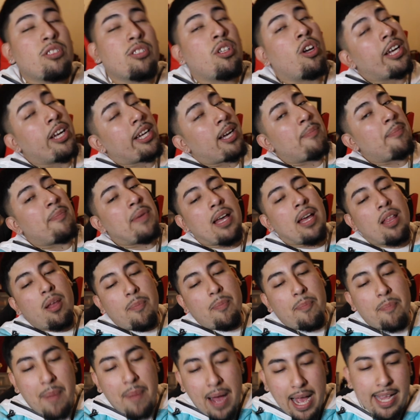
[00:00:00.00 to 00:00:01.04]
No he cambiado,
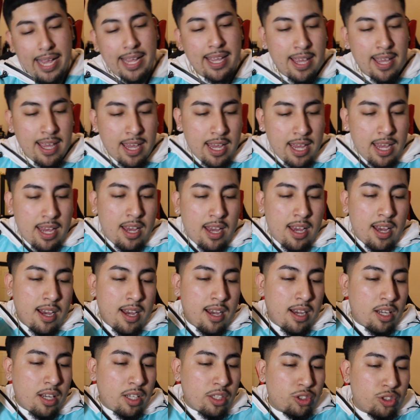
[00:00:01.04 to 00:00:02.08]
bye.
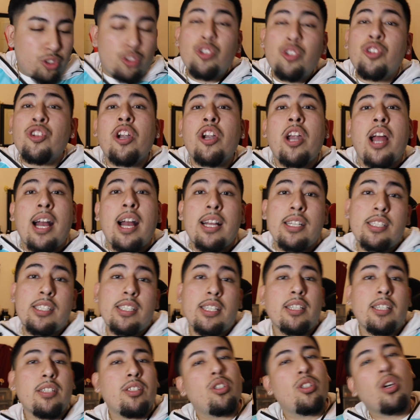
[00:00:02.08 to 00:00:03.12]
Junior
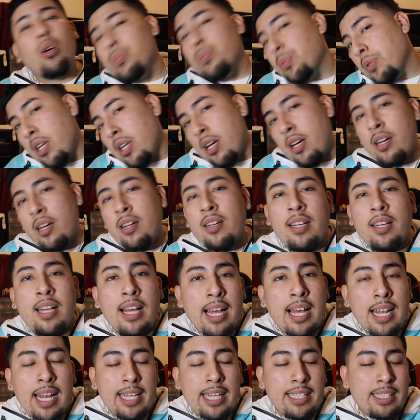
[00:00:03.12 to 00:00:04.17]
H, dope song,
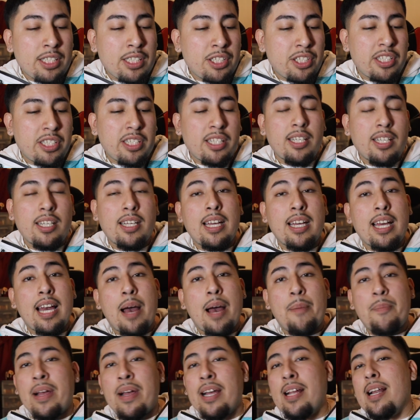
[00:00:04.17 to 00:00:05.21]
I like this shit.
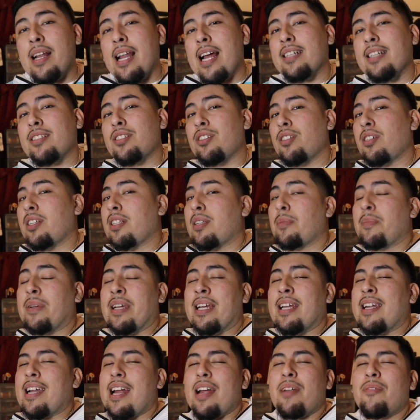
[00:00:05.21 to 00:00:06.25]
I'm not gonna lie to you, at the
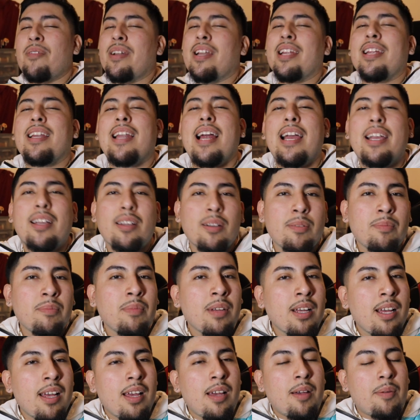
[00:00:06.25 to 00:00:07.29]
beginning I didn't really like him,
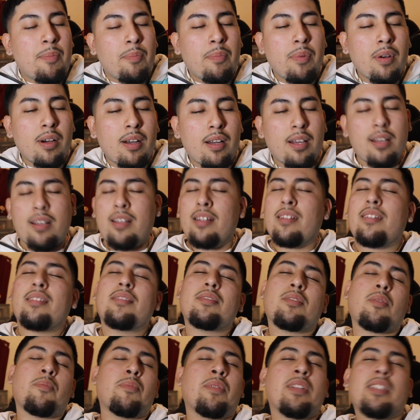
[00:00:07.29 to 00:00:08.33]
but
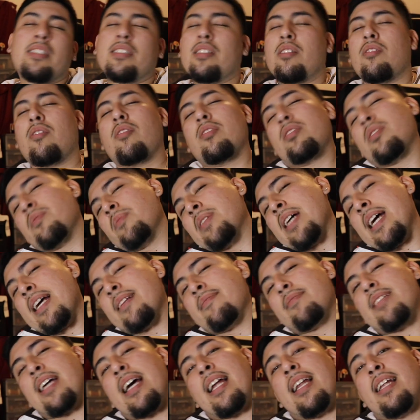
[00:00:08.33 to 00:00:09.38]
como les digo,
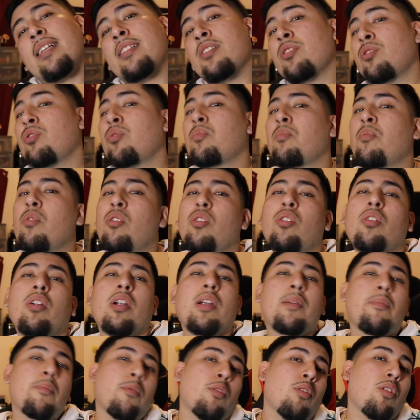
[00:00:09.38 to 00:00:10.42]
sometimes I listen to
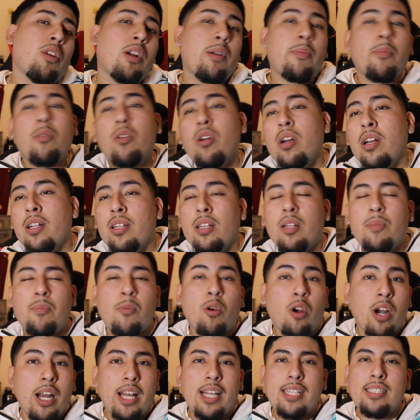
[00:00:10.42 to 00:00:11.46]
more and more and more, and the
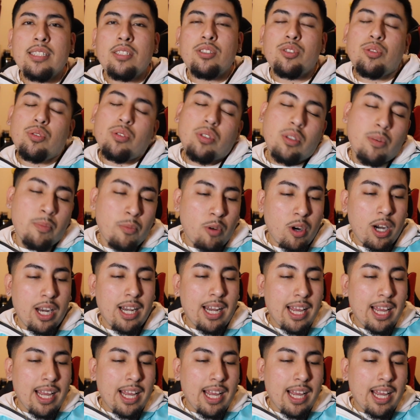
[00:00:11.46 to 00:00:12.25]
more I listen to, the more I